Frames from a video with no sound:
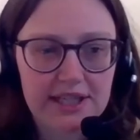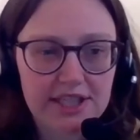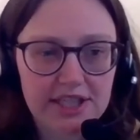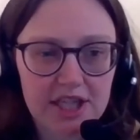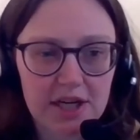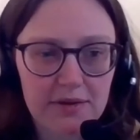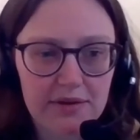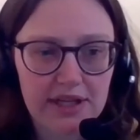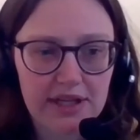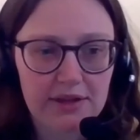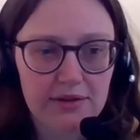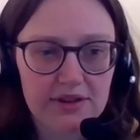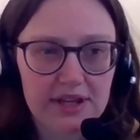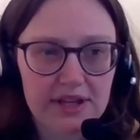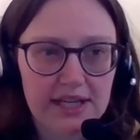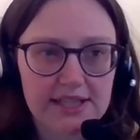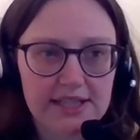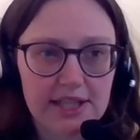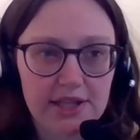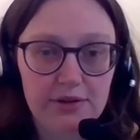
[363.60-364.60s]
showing you
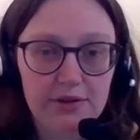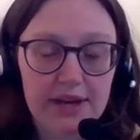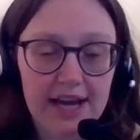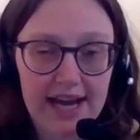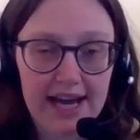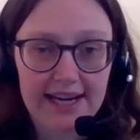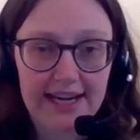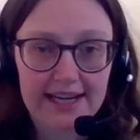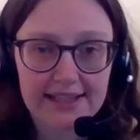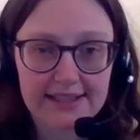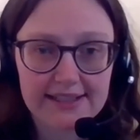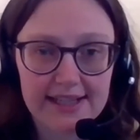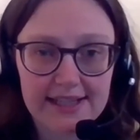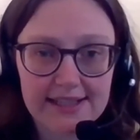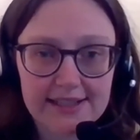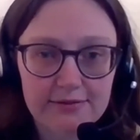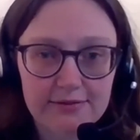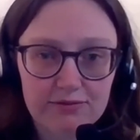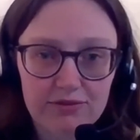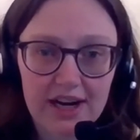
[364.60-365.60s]
things that you can
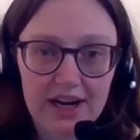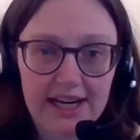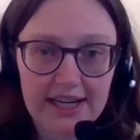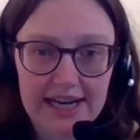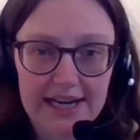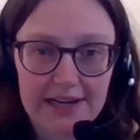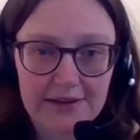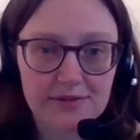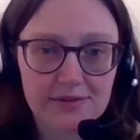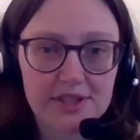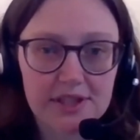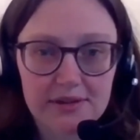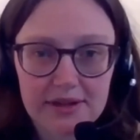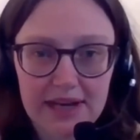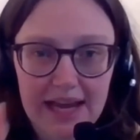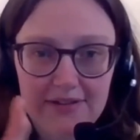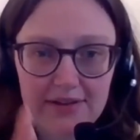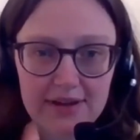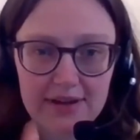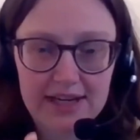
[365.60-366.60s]
access right now. So it'll
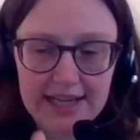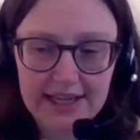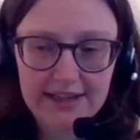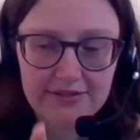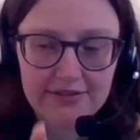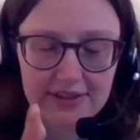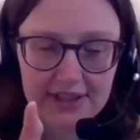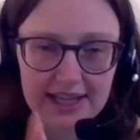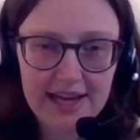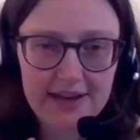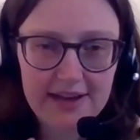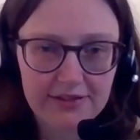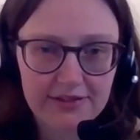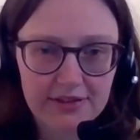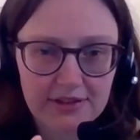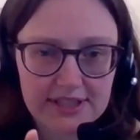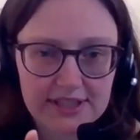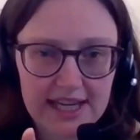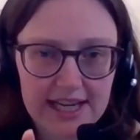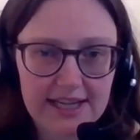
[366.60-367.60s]
have a link for get
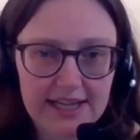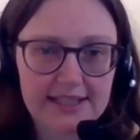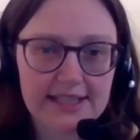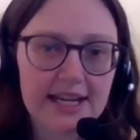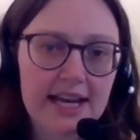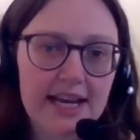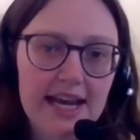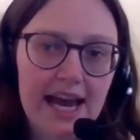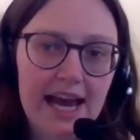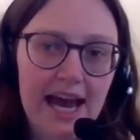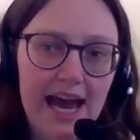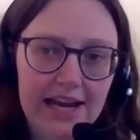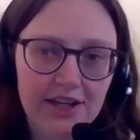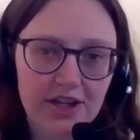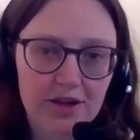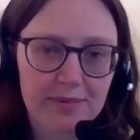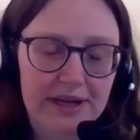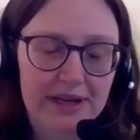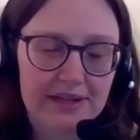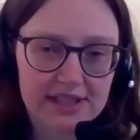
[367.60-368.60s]
full text, and
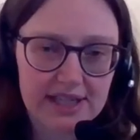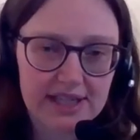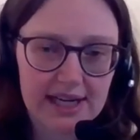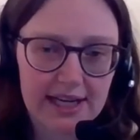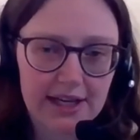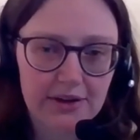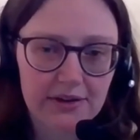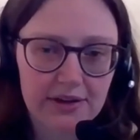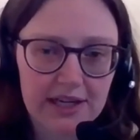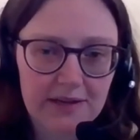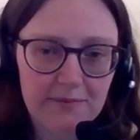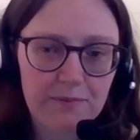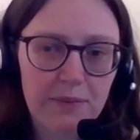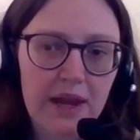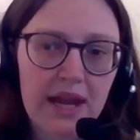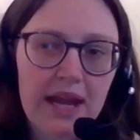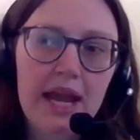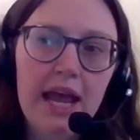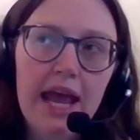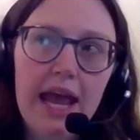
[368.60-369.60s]
you'll be able to click on it.
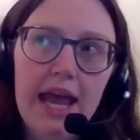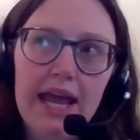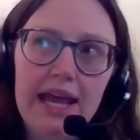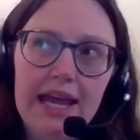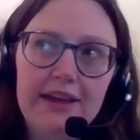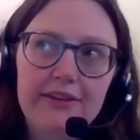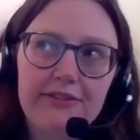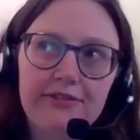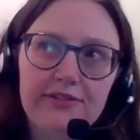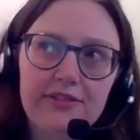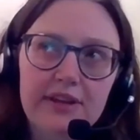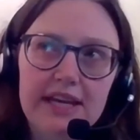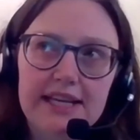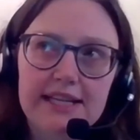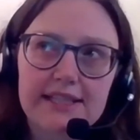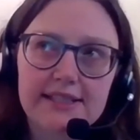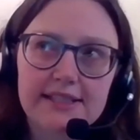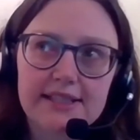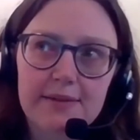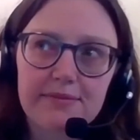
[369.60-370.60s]
If
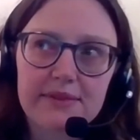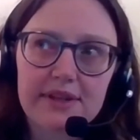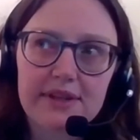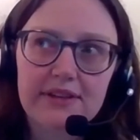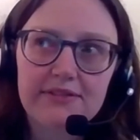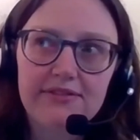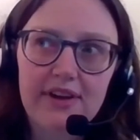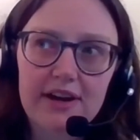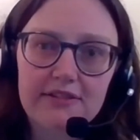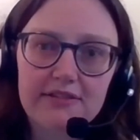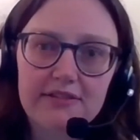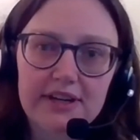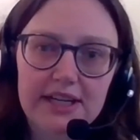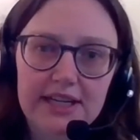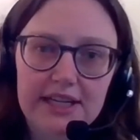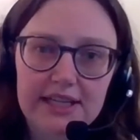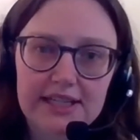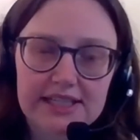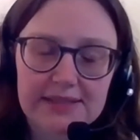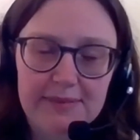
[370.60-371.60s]
it's something
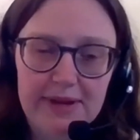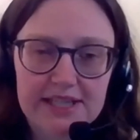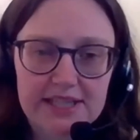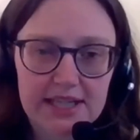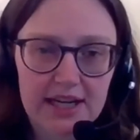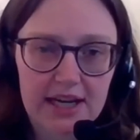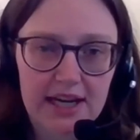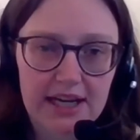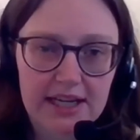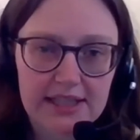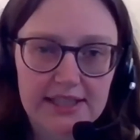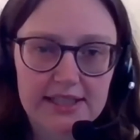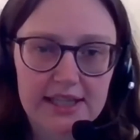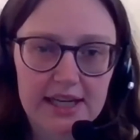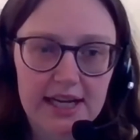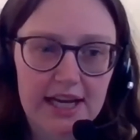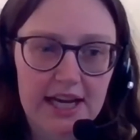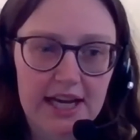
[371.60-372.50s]
very specialized,